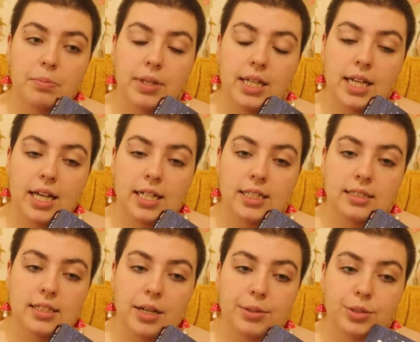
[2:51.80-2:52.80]

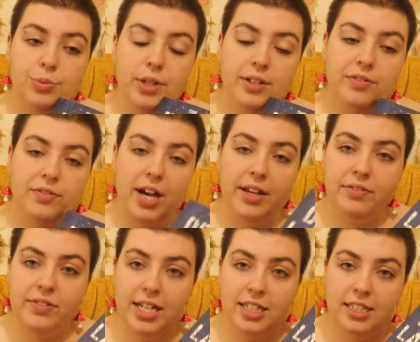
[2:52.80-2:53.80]
because I was one of 5
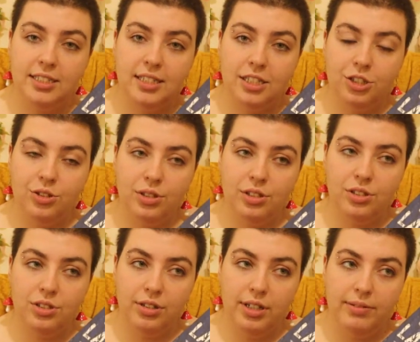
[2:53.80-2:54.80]
finalists in a short
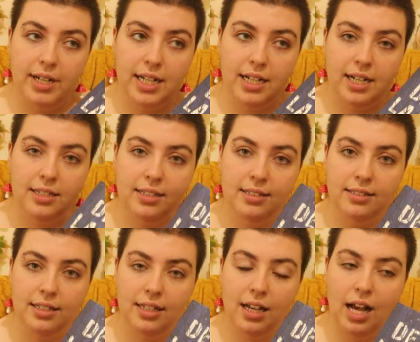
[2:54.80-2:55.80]
story writing
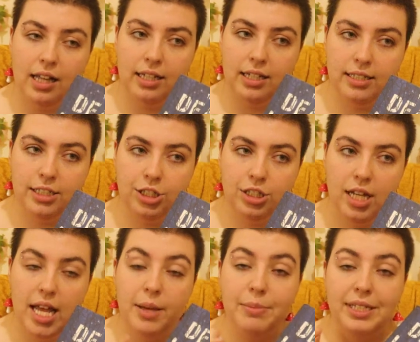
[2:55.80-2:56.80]
contest in college,
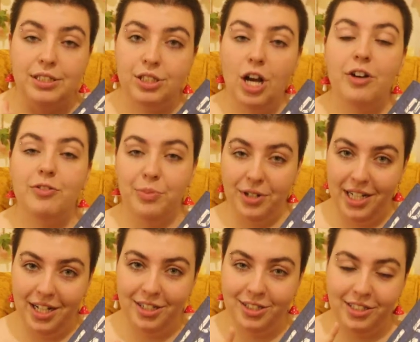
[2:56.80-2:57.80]
my sophomore
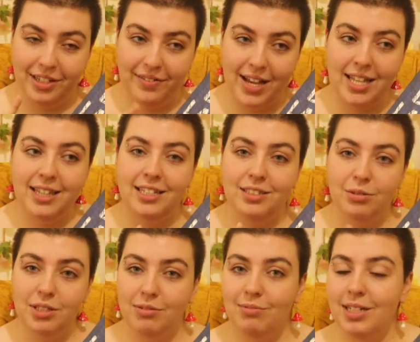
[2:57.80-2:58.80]
year. So I've had this
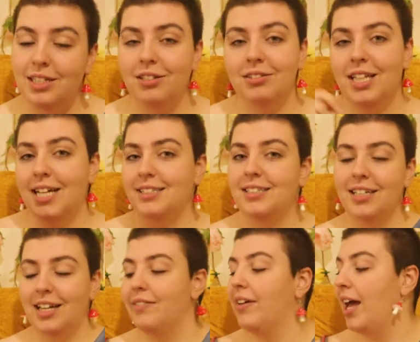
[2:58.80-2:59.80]
only 1 year less
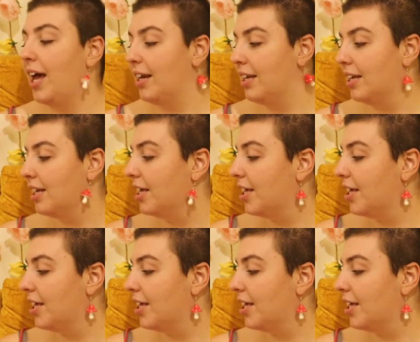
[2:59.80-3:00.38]
than I've had